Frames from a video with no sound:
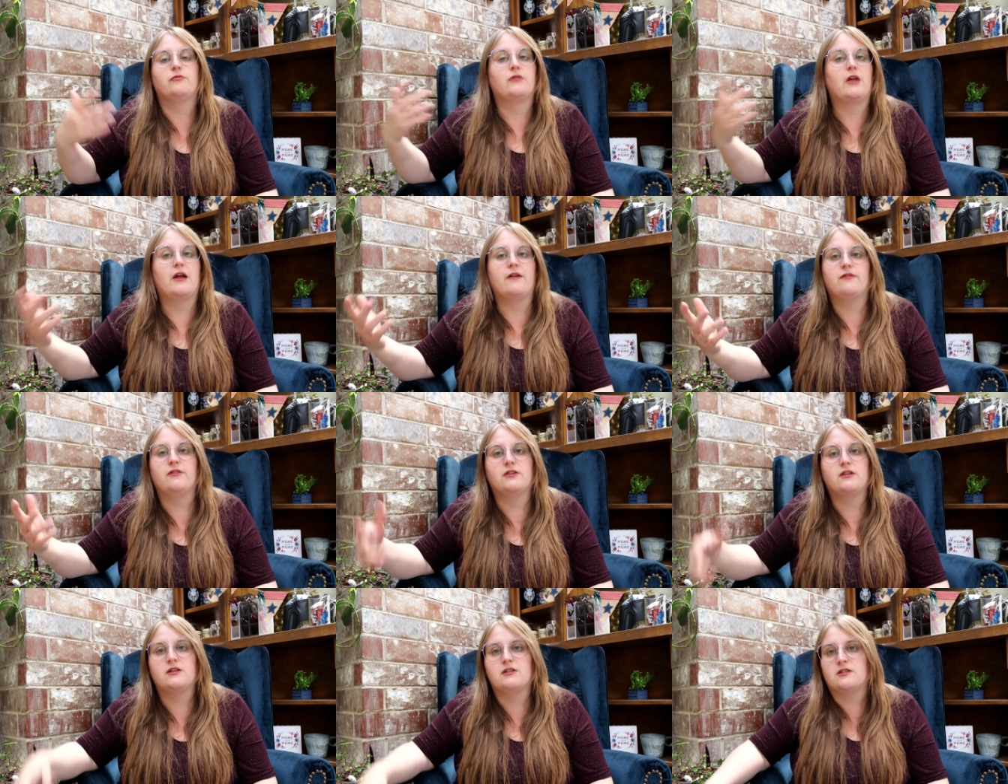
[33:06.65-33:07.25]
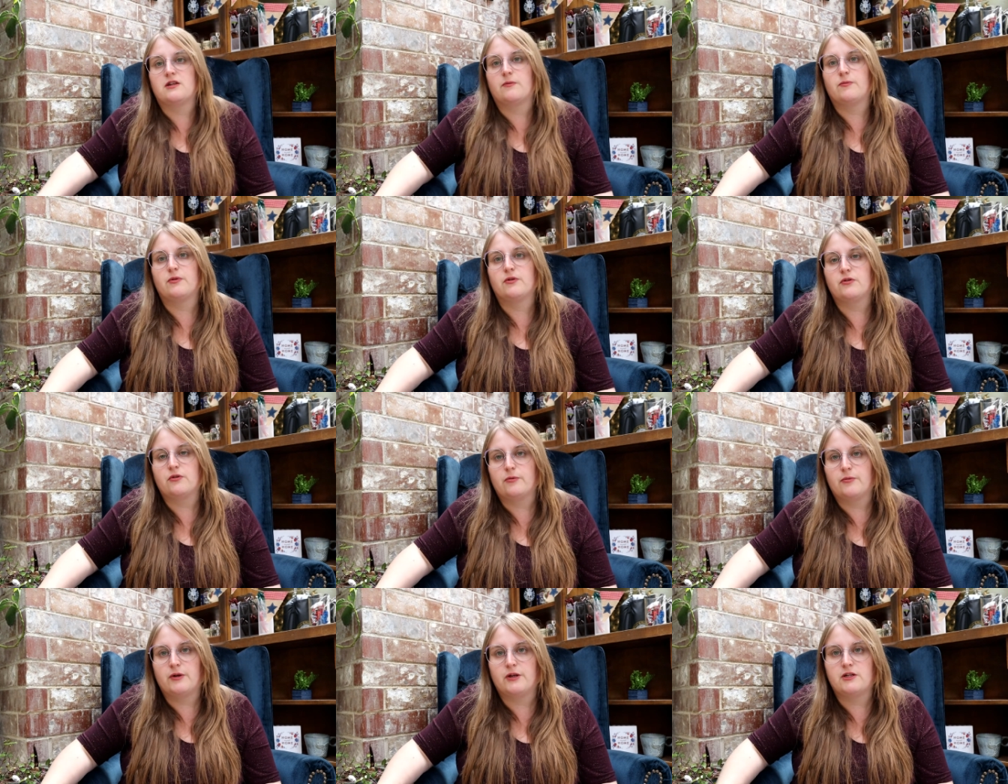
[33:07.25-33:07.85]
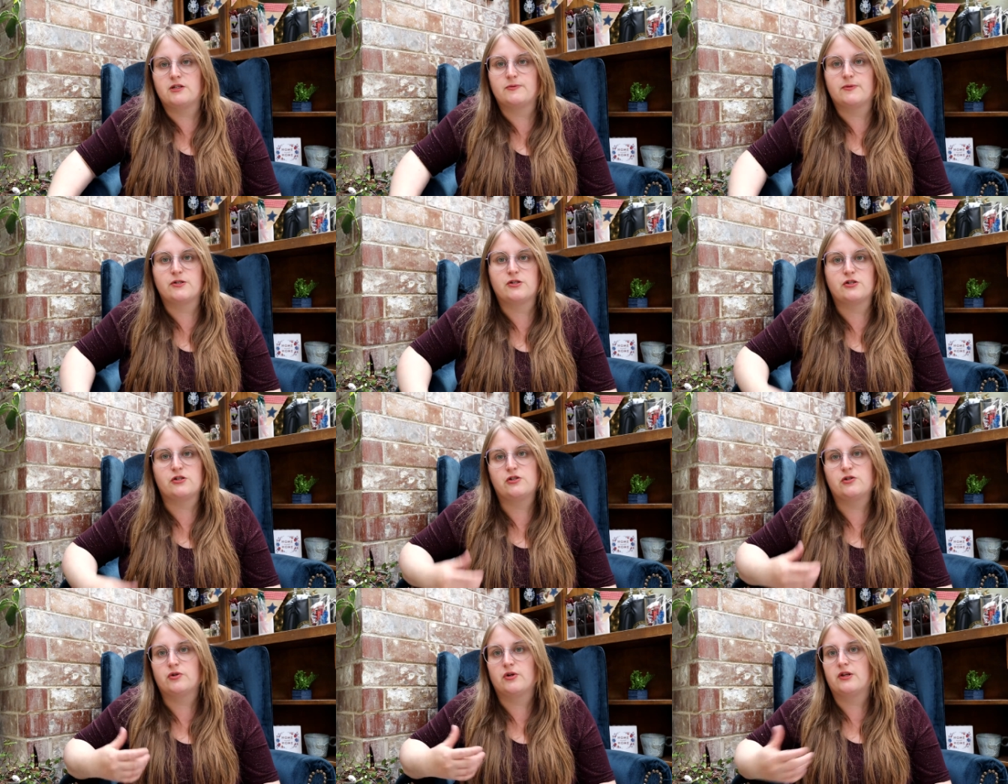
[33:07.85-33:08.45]
liven things up a little bit,
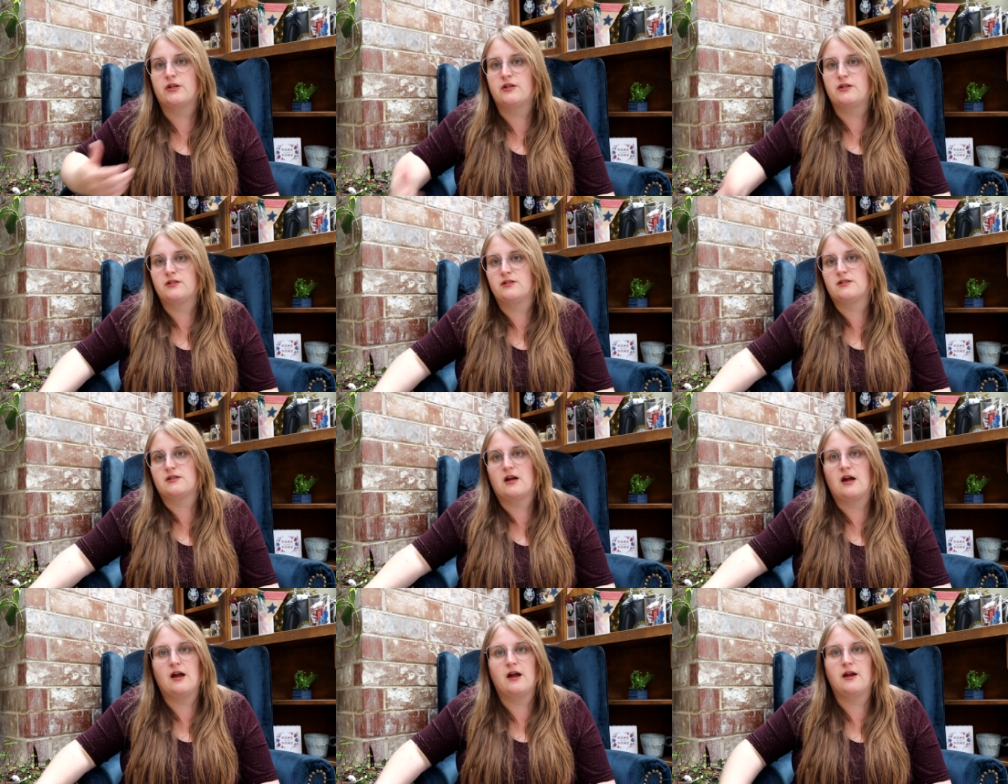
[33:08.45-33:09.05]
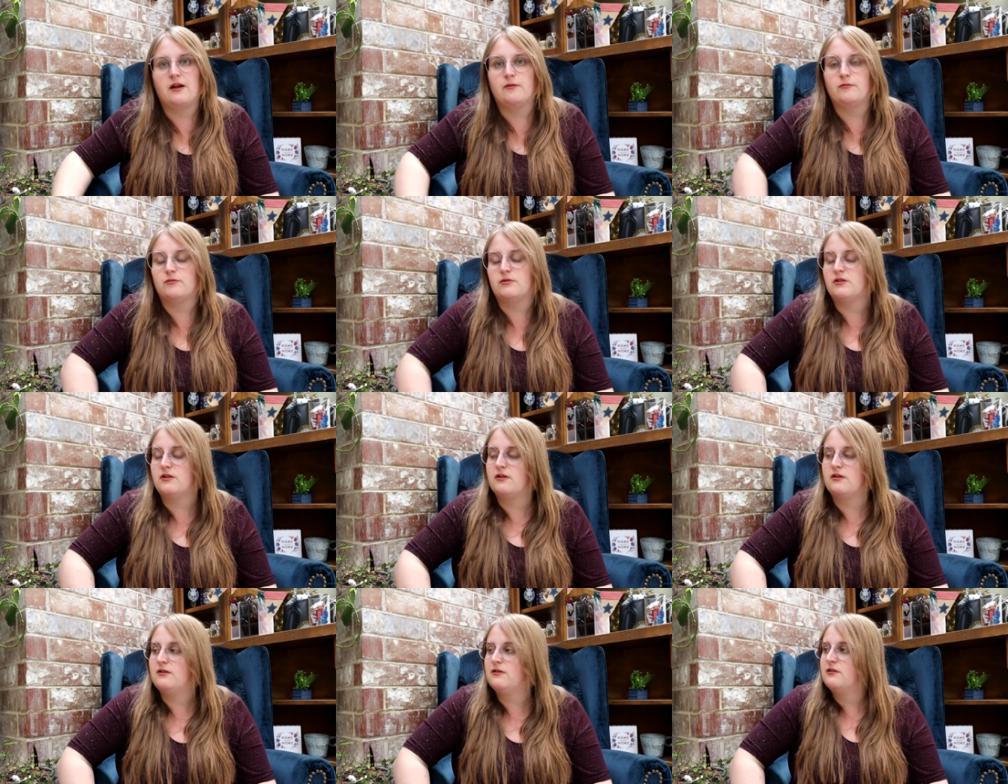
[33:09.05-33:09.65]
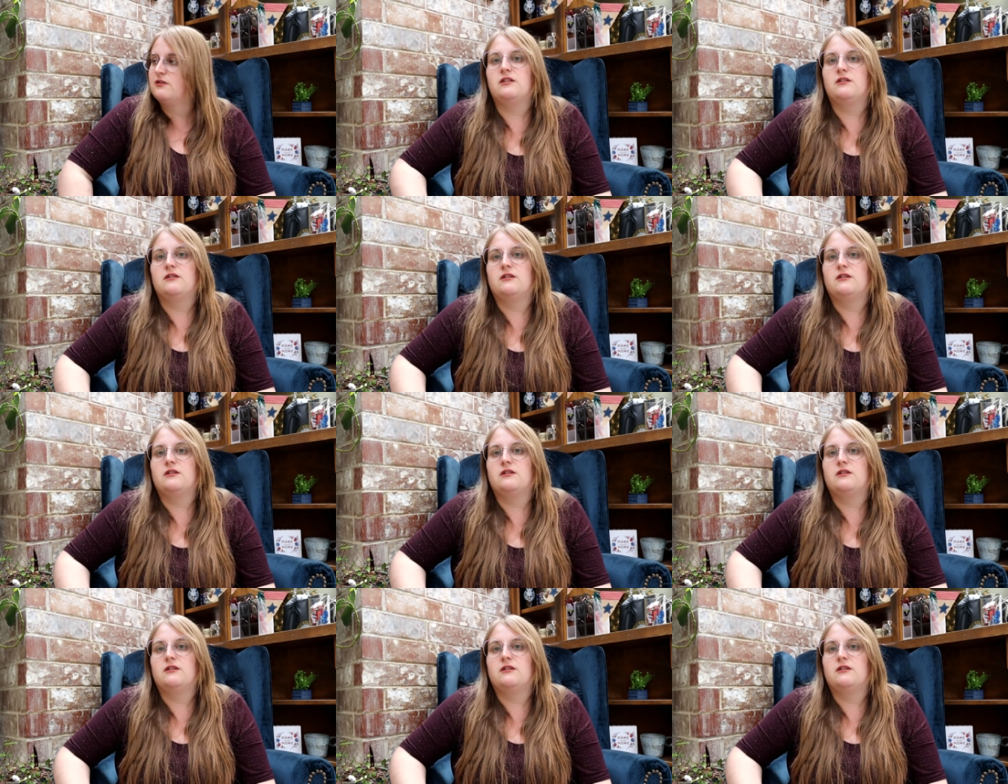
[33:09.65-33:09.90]
especially during these times. Uh,